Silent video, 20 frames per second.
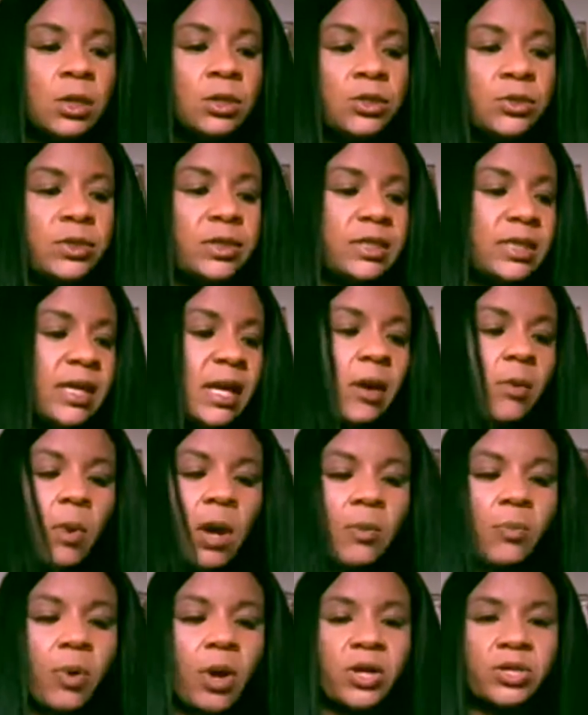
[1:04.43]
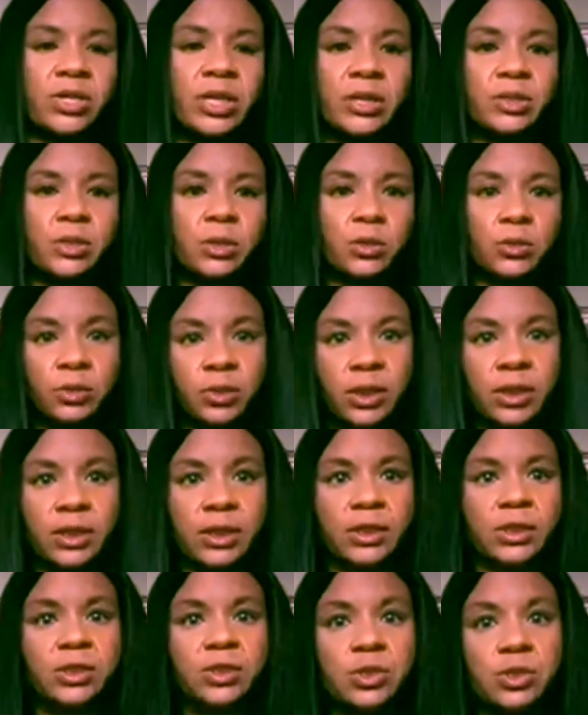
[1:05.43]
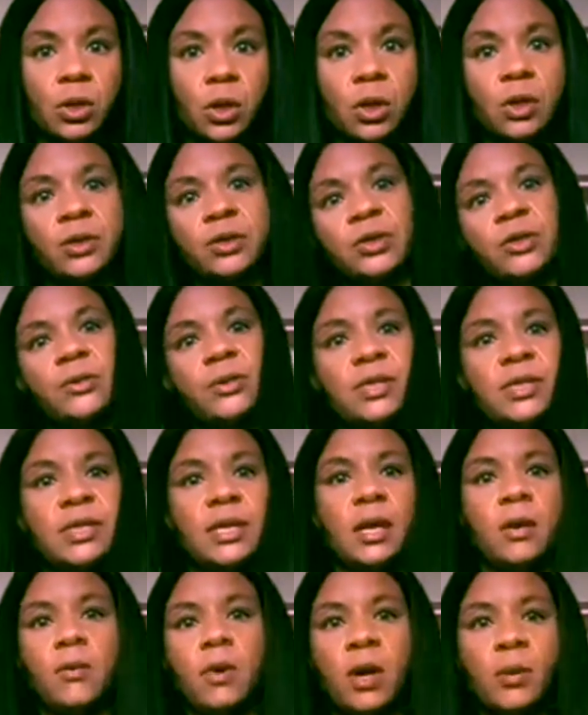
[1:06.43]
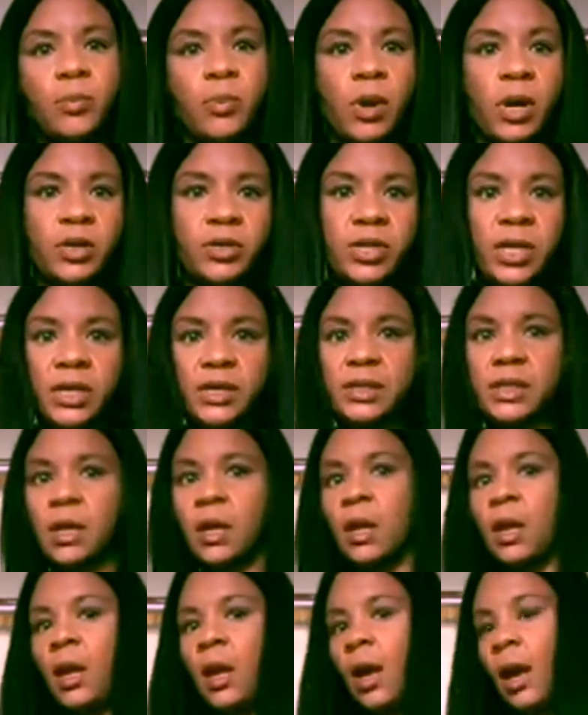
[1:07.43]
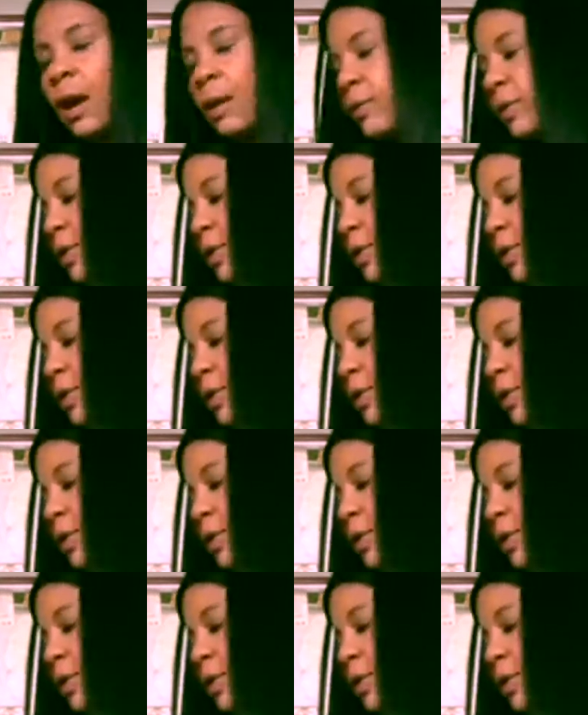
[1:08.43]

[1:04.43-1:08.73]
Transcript: doing DIY projects or looking to start doing DIY projects. I'm